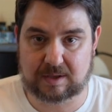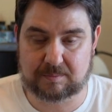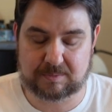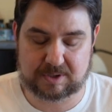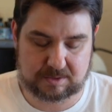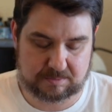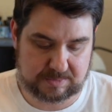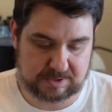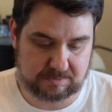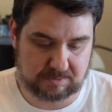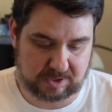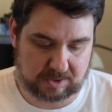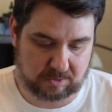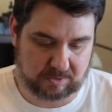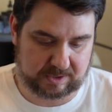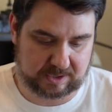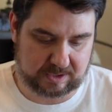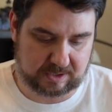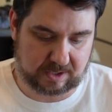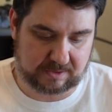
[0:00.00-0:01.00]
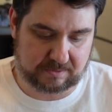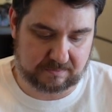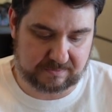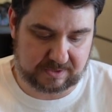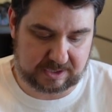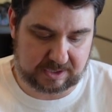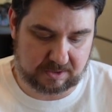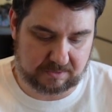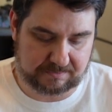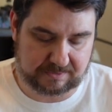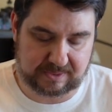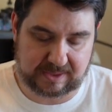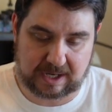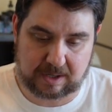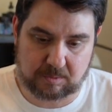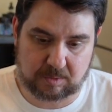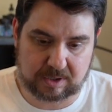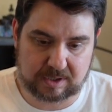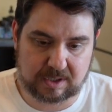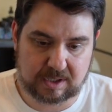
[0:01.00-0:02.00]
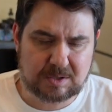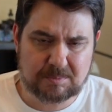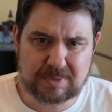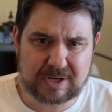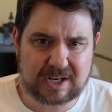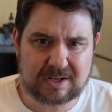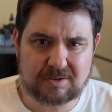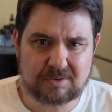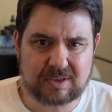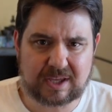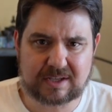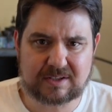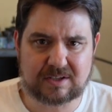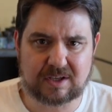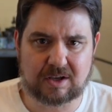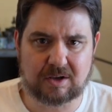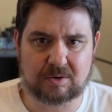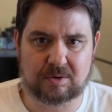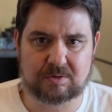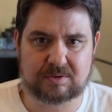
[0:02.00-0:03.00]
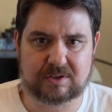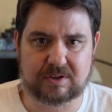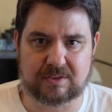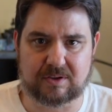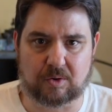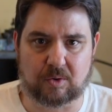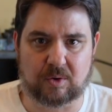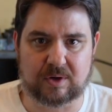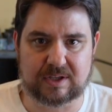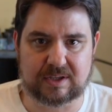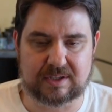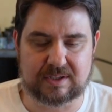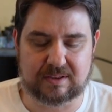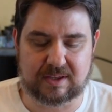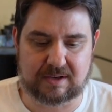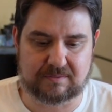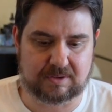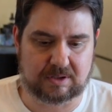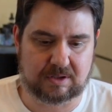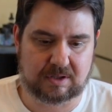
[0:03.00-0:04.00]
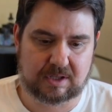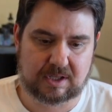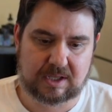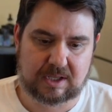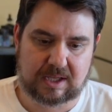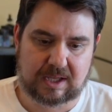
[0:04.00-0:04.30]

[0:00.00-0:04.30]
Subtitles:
I'm going to be recording another video for that one. But I don't like to go to the oily level.